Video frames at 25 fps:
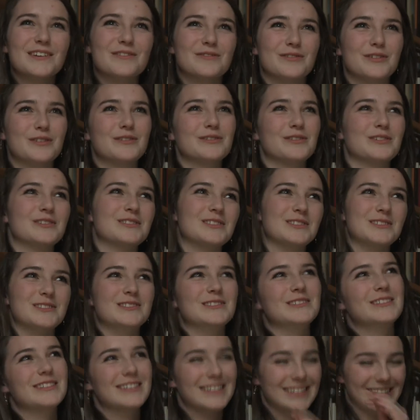wo wohnst
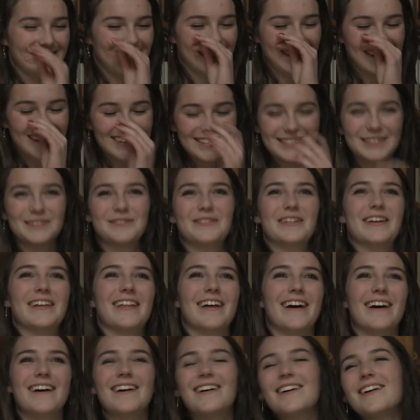du in, stuff like
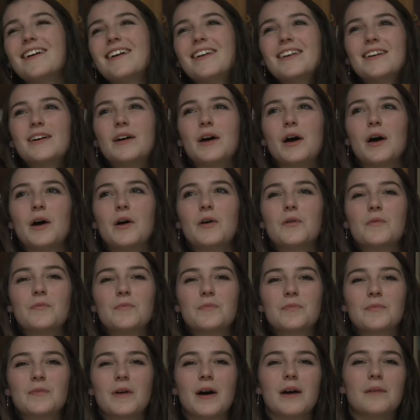that.
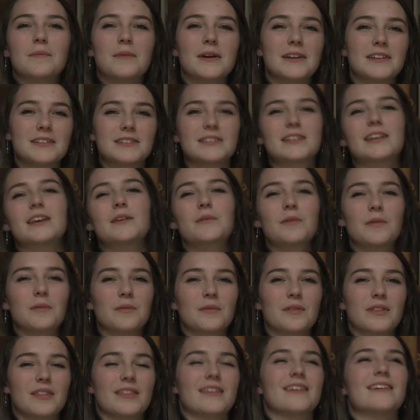But I managed to keep up
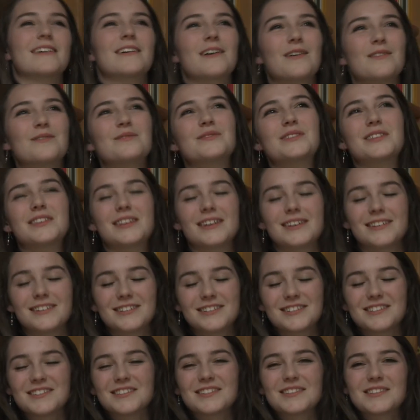with the
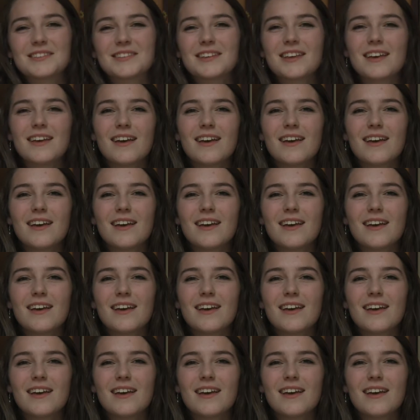conversations.